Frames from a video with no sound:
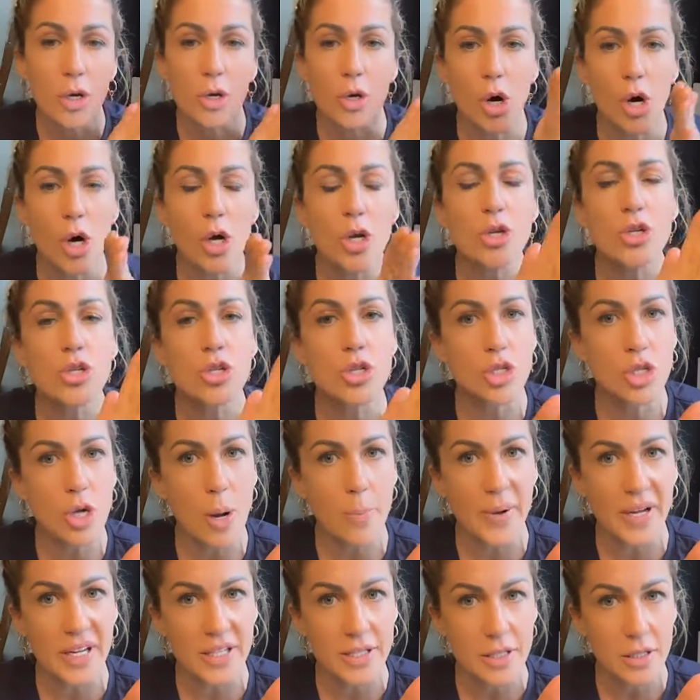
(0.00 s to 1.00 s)
No,
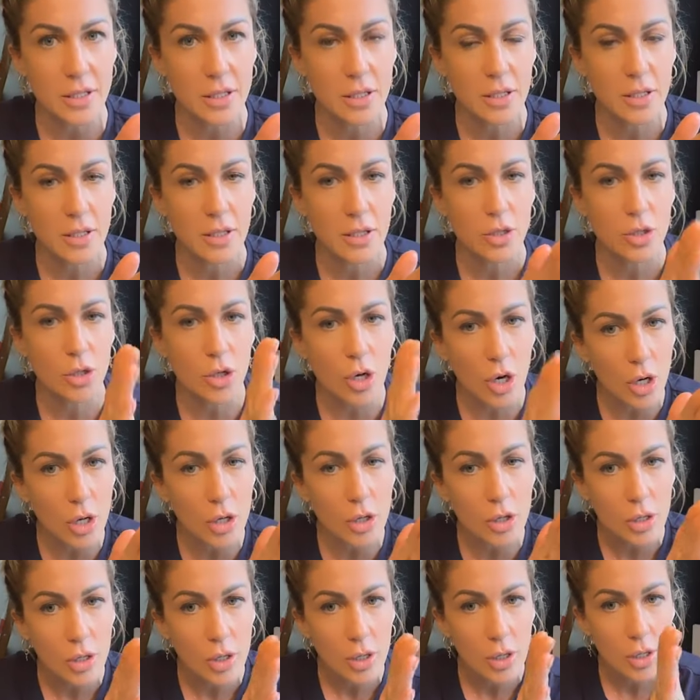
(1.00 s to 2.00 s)
stop it.
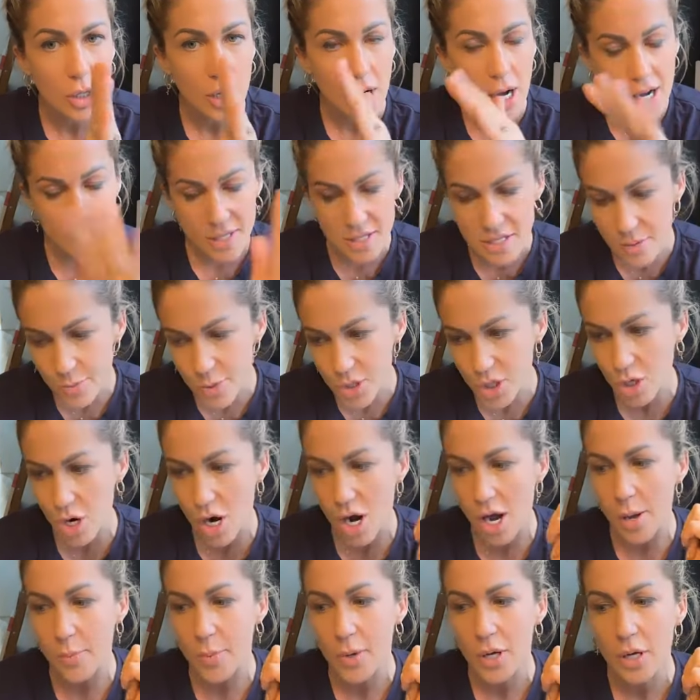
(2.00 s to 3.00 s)
No,
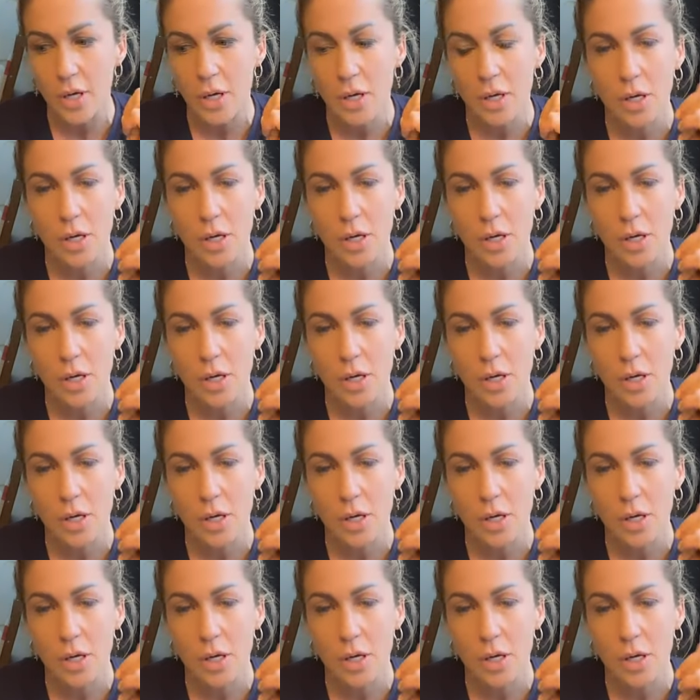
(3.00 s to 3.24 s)
unsubscribe.